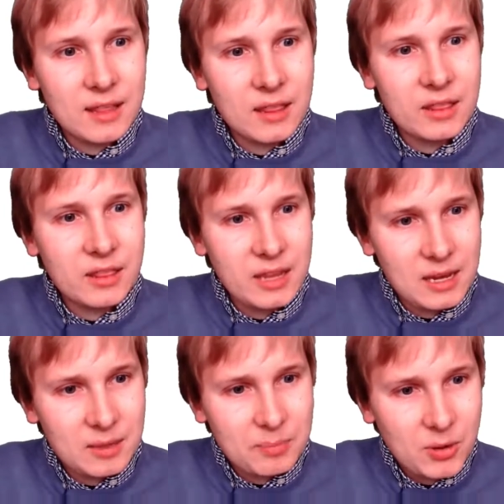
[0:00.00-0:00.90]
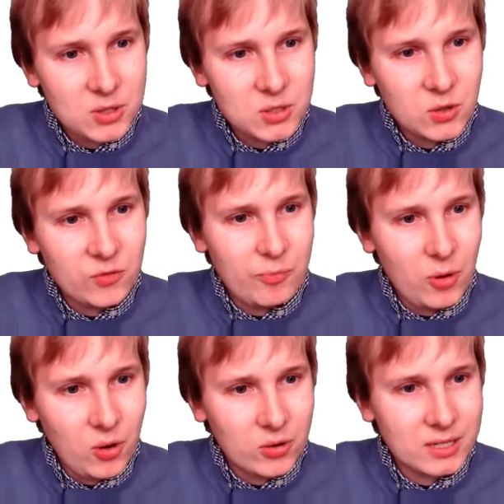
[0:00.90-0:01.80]
that the person you've
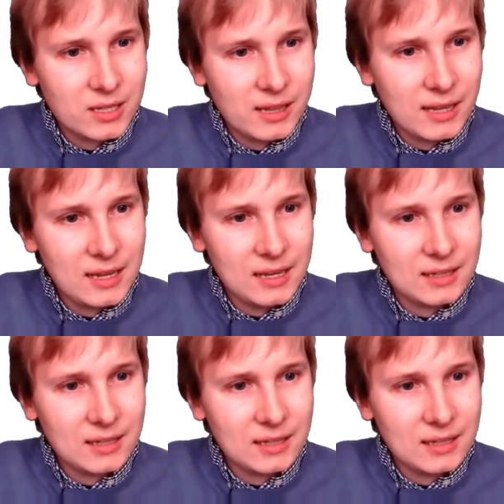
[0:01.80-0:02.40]
bought the